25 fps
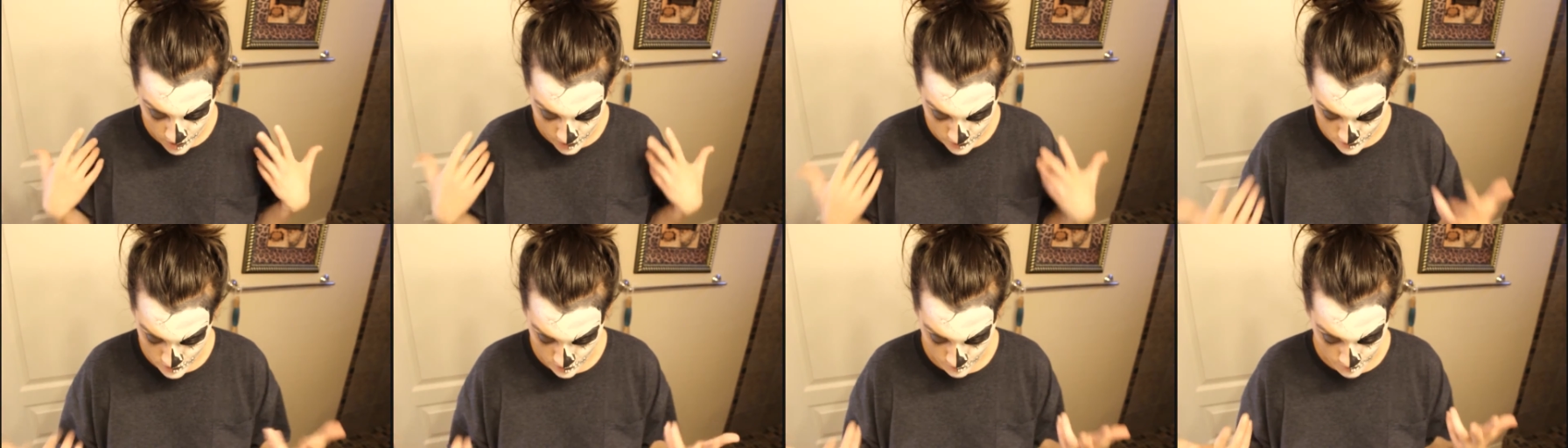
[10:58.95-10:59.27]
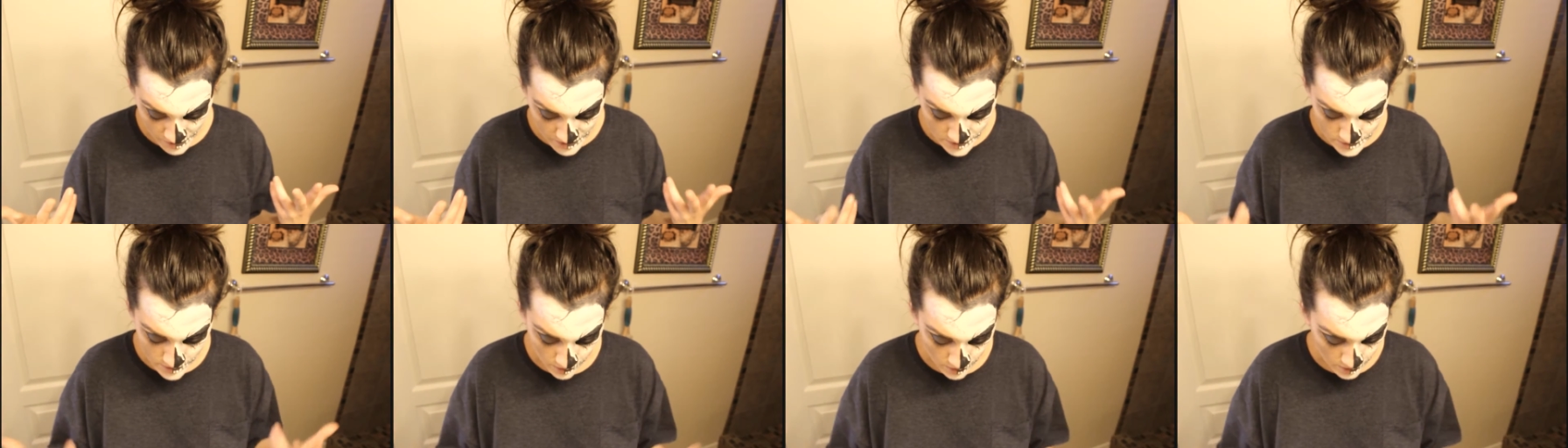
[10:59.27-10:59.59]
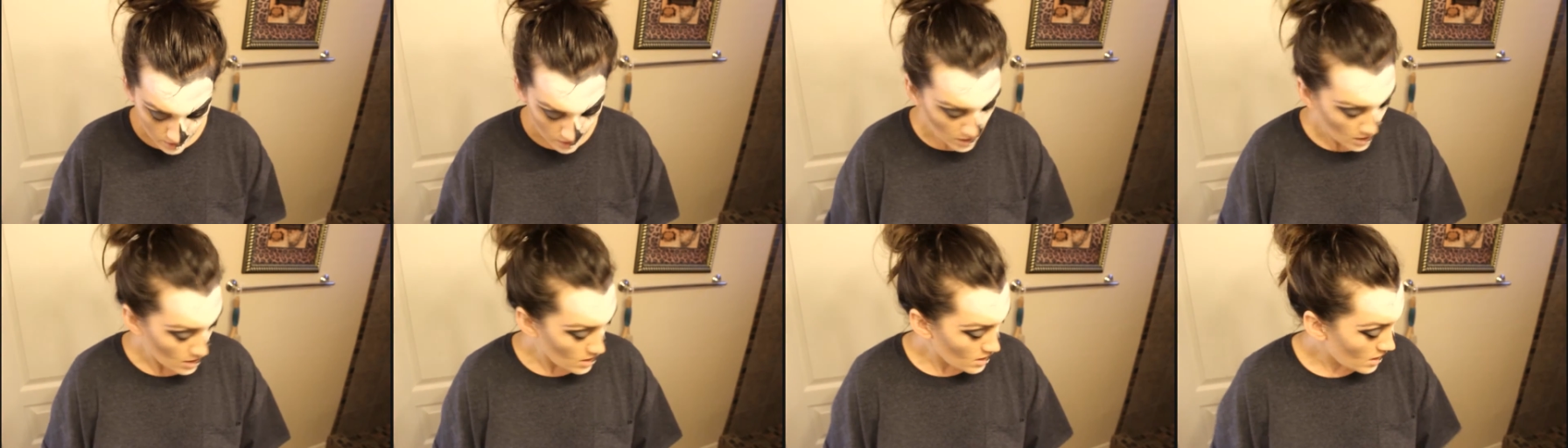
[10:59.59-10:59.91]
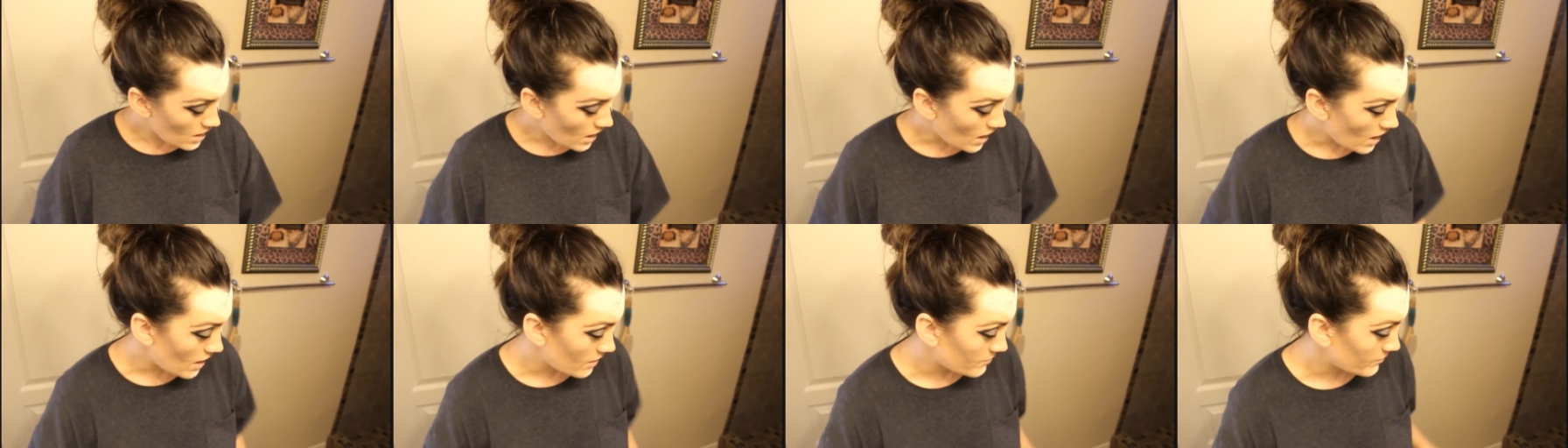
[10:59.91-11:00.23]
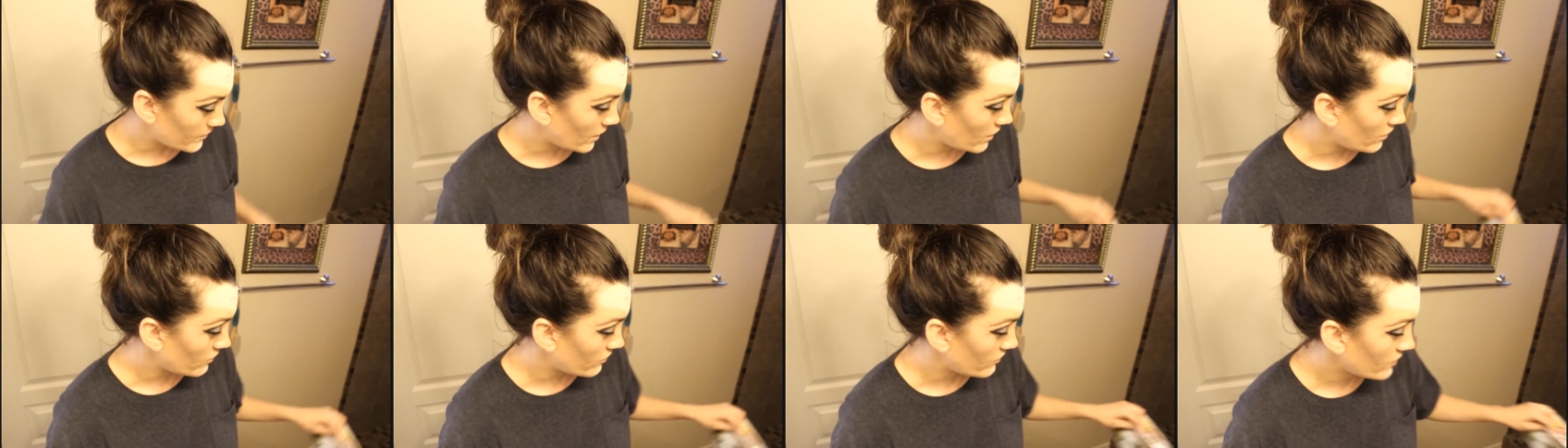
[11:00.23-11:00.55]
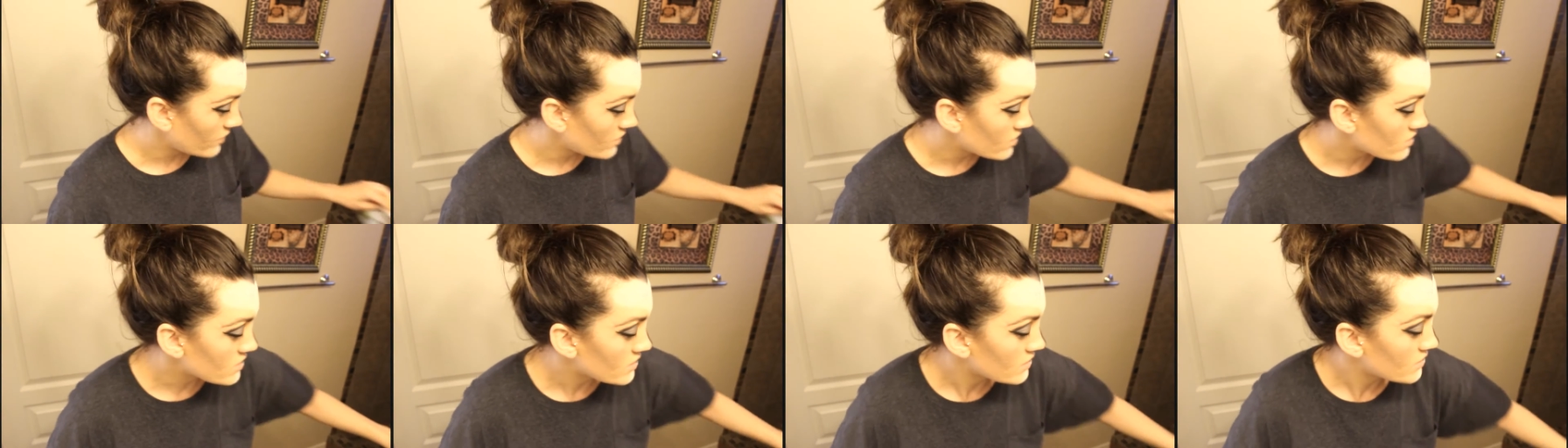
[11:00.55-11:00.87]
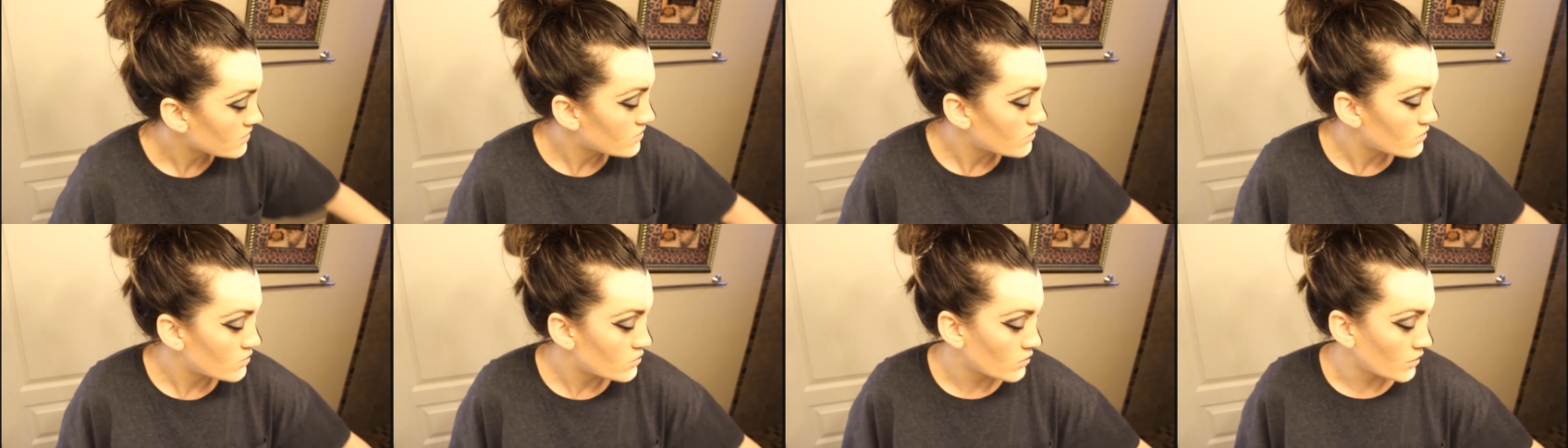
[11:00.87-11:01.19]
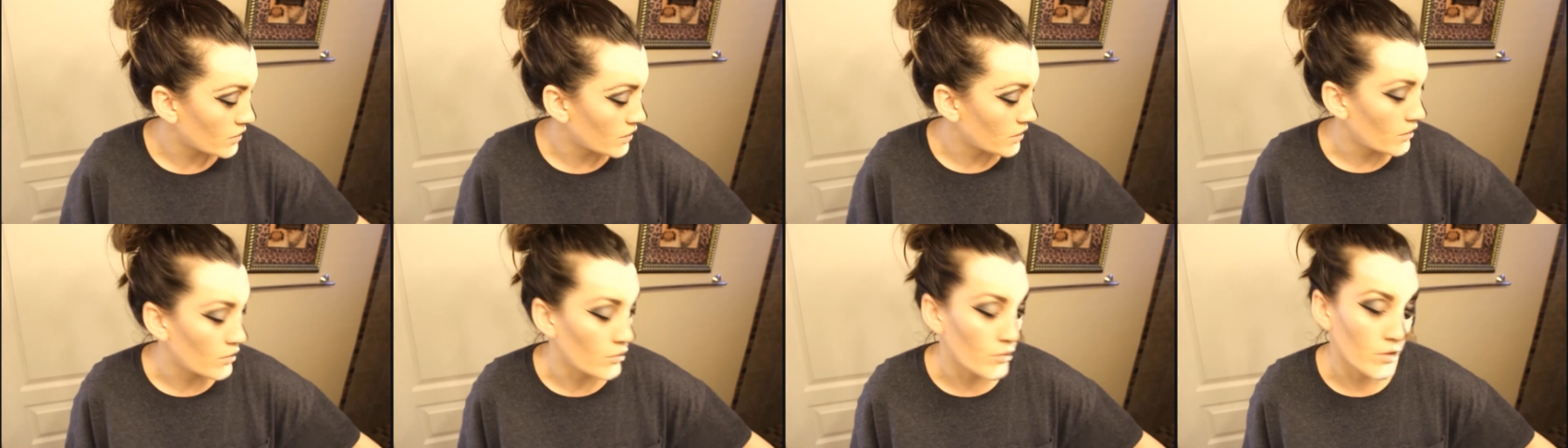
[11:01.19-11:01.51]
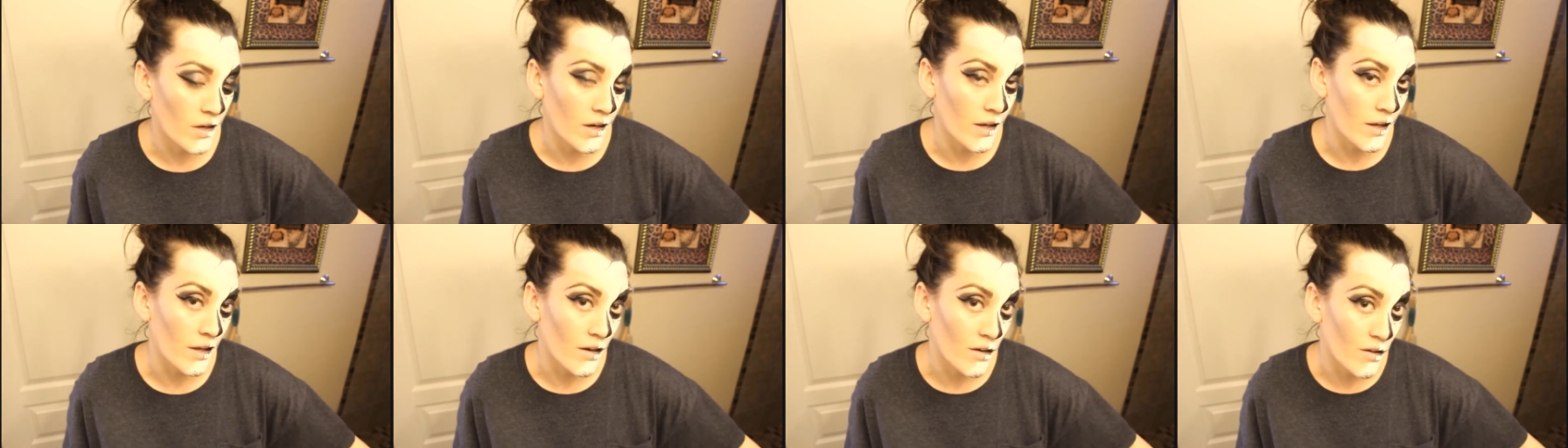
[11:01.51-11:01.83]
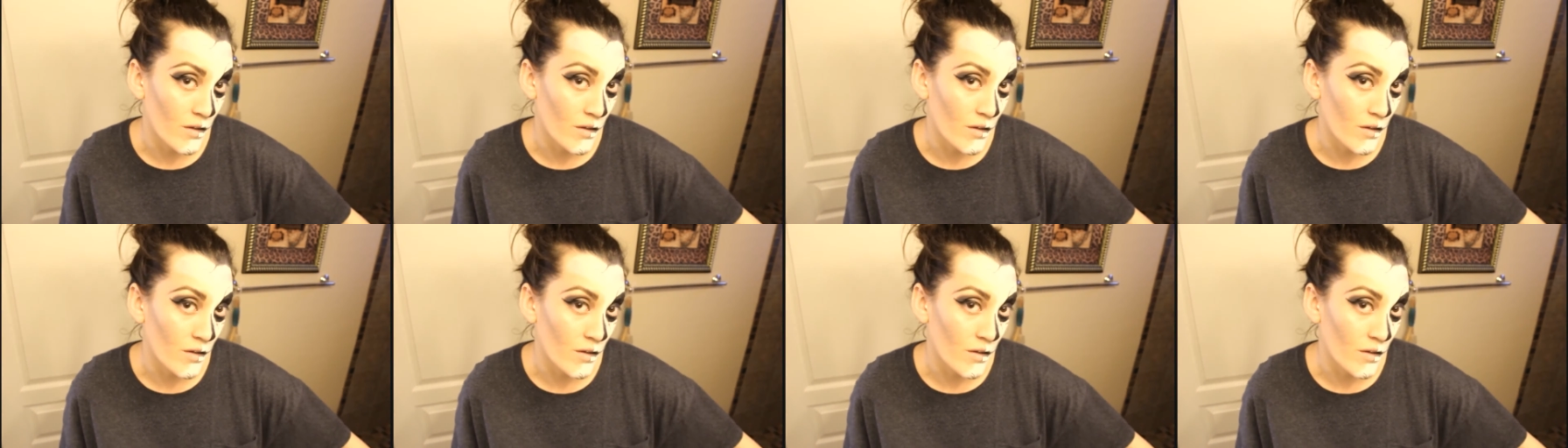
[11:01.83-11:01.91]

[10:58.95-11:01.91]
So basically, I'm gonna finish this tutorial when I get